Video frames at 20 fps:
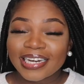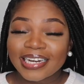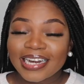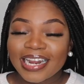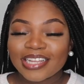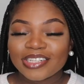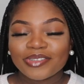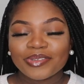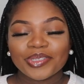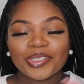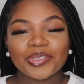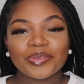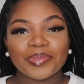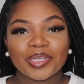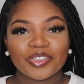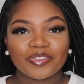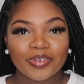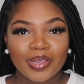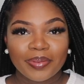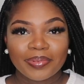and not do too
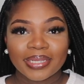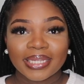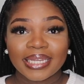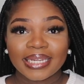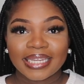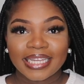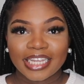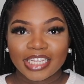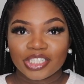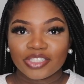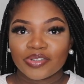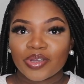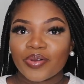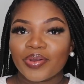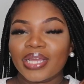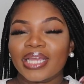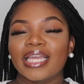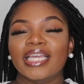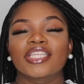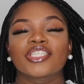much rambling in the intro
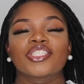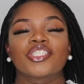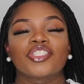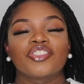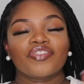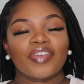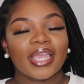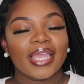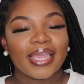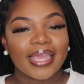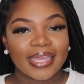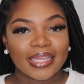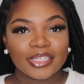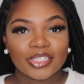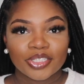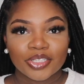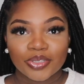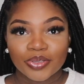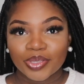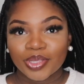and get straight
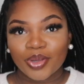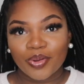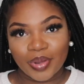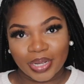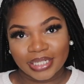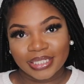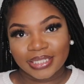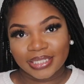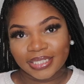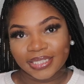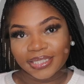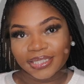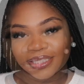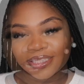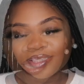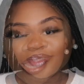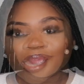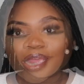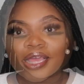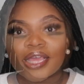into the questions.